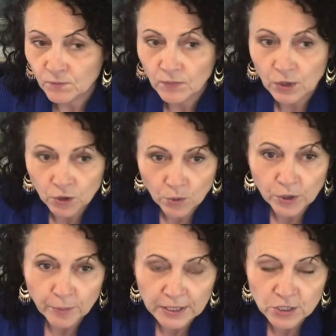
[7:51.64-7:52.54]
You know what
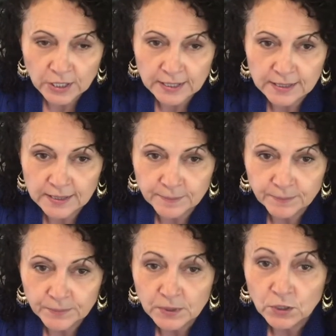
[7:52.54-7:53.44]
your budget is.
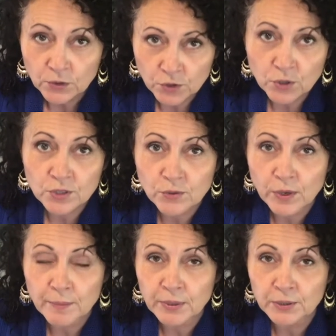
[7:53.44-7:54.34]
You've chosen the
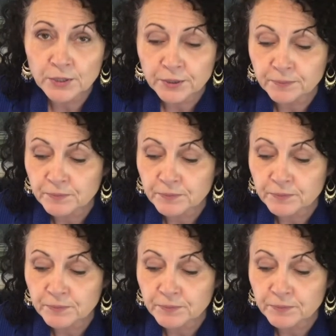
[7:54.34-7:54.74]
right builder,